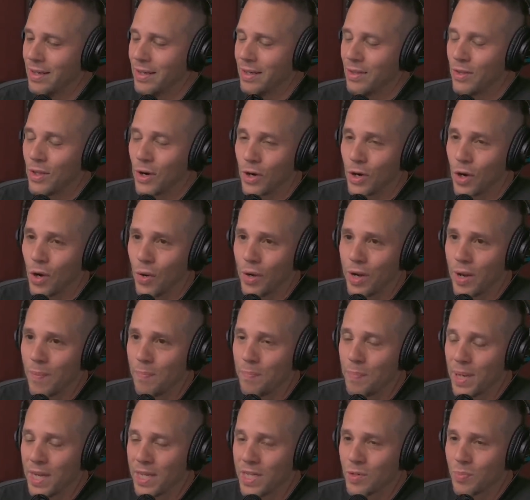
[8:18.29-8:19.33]
They're going to
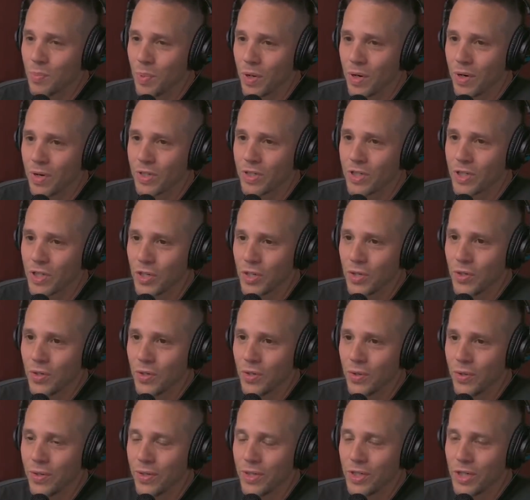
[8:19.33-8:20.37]
Pittsburgh
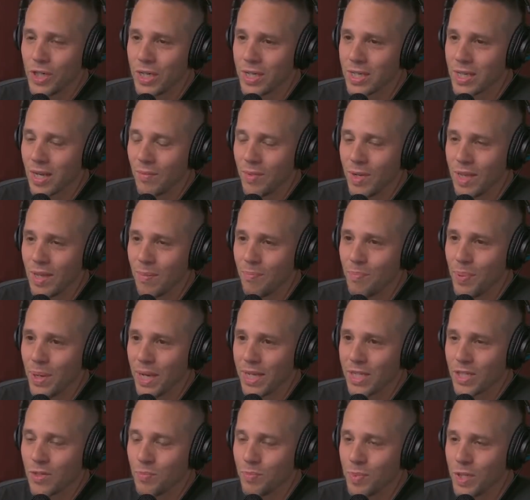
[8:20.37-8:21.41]
soon. She's going to be the
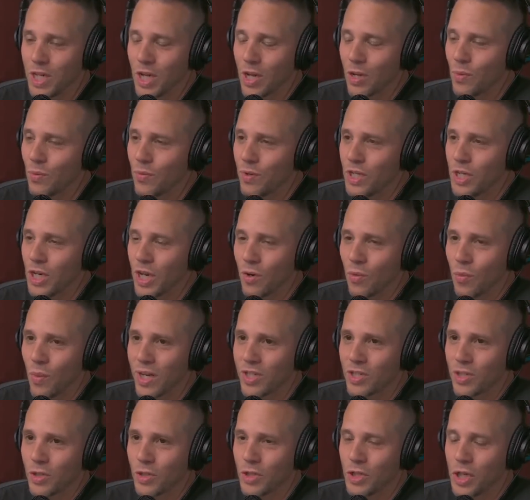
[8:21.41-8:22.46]
biggest. She could she could
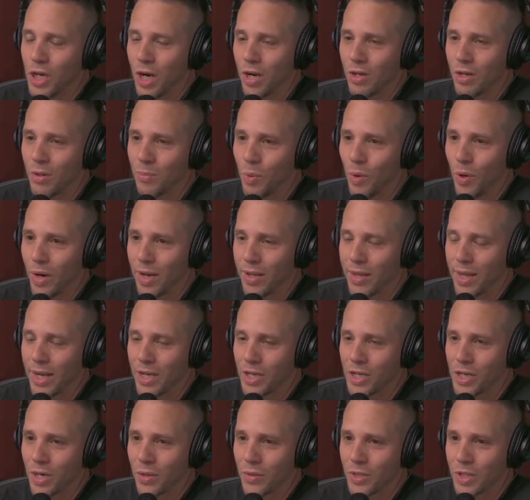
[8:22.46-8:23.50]
wrestle Jungle Boy on that show.